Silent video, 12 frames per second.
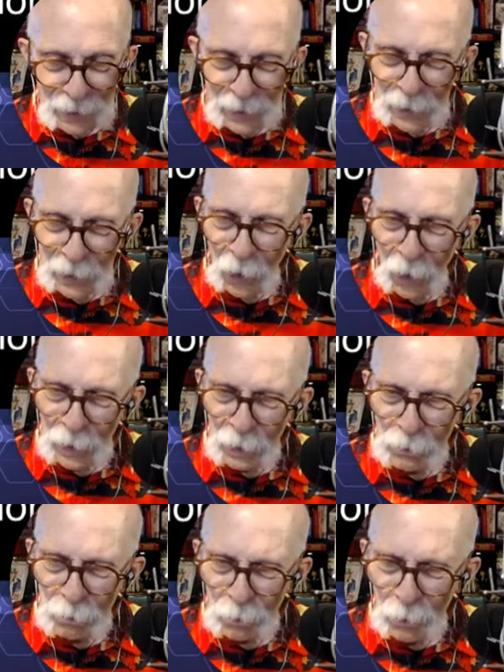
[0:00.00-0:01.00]
The card
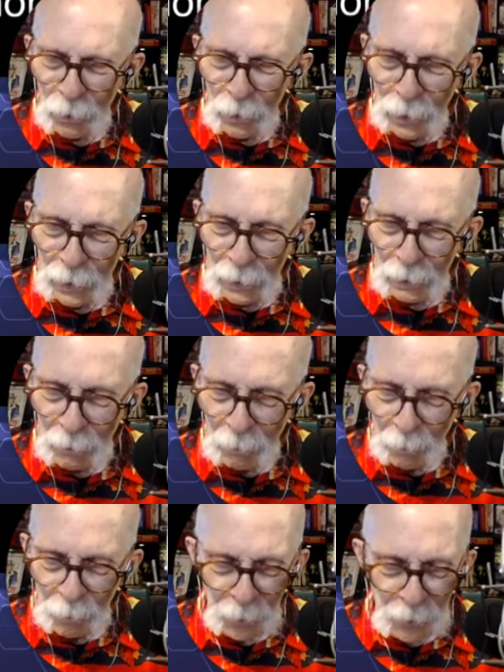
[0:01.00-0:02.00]
is wrong.
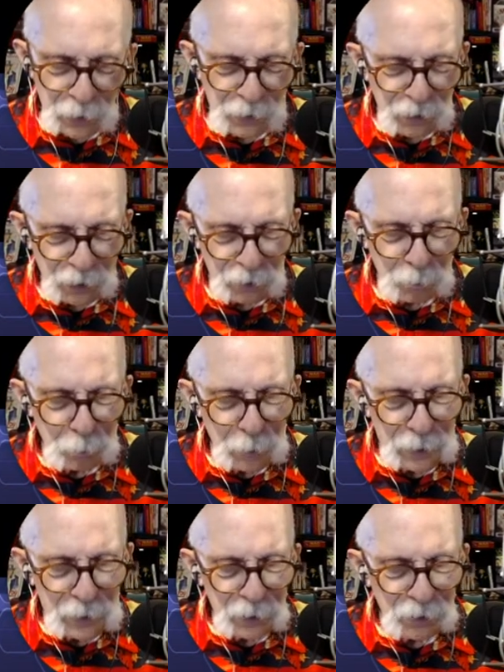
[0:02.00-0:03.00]
It says
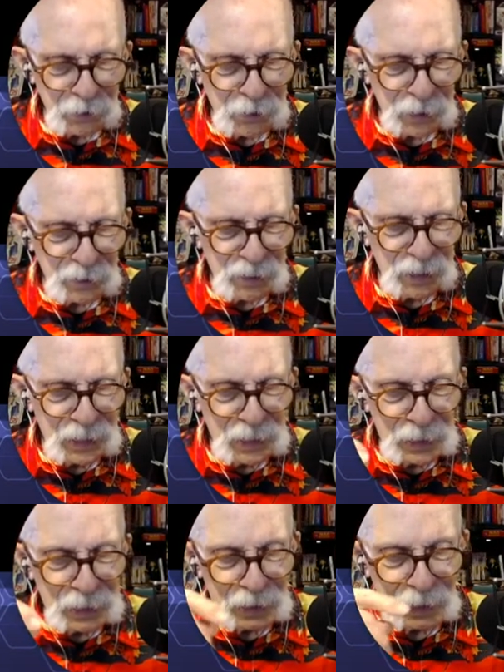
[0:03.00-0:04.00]

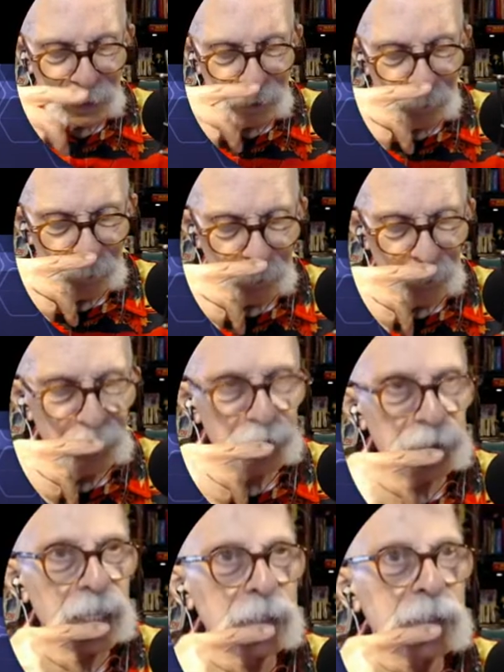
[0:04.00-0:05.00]
-16
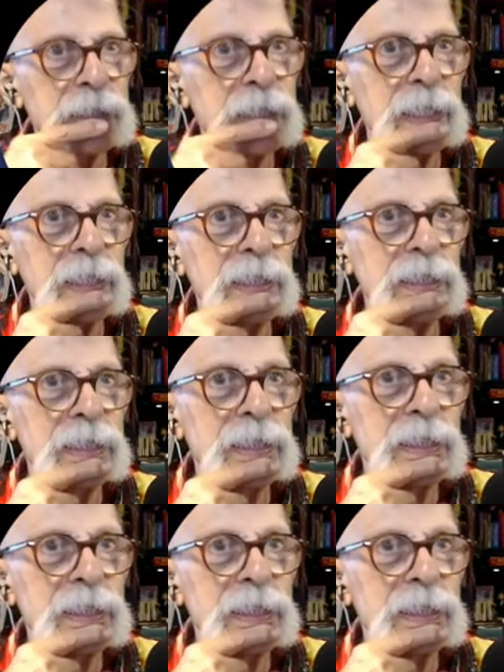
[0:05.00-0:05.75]
Fahrenheit.